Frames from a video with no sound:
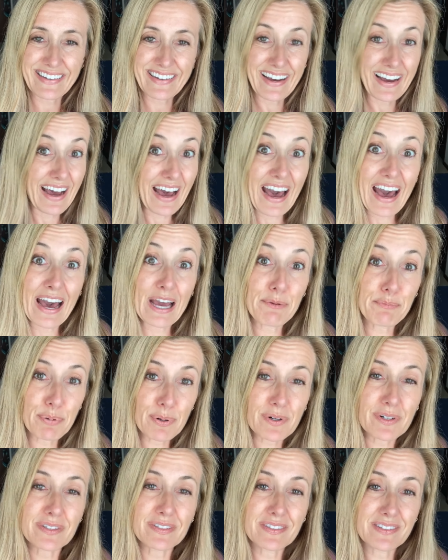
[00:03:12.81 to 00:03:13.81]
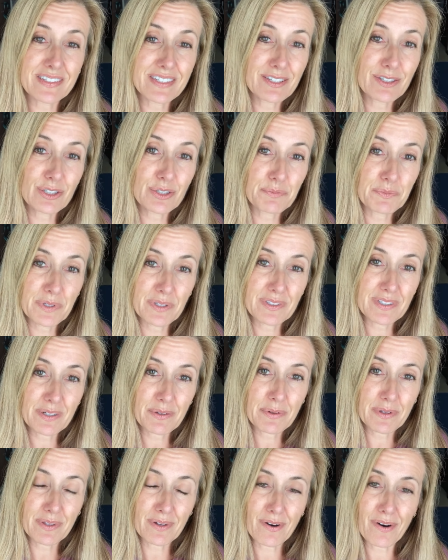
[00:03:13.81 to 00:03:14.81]
I personally use
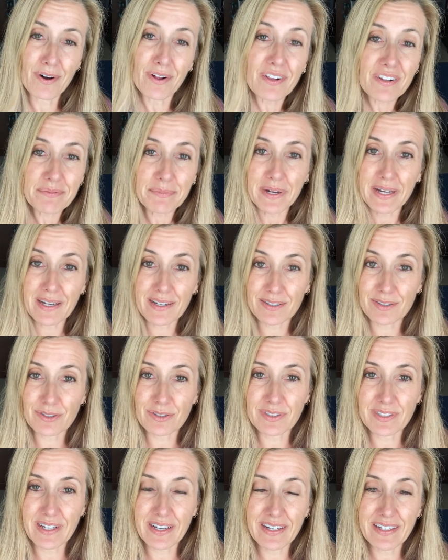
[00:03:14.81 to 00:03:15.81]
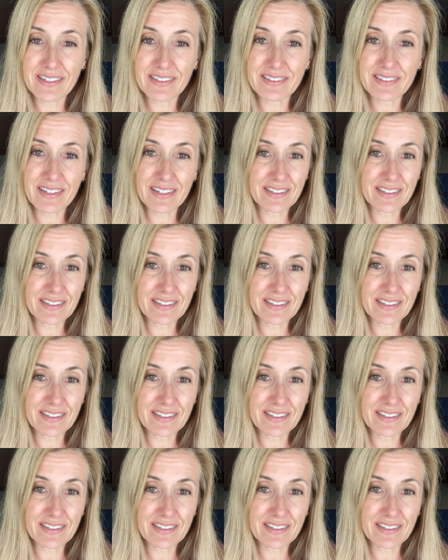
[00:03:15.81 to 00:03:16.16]
music with all of my exercise.